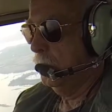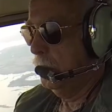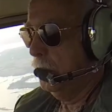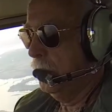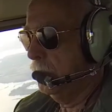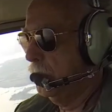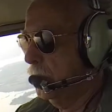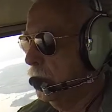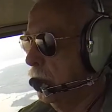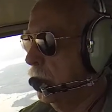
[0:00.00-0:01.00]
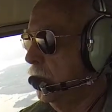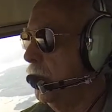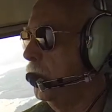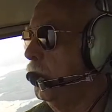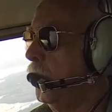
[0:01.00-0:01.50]
Give me just a
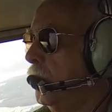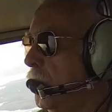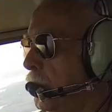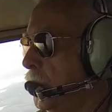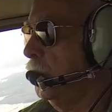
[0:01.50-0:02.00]
little more nose up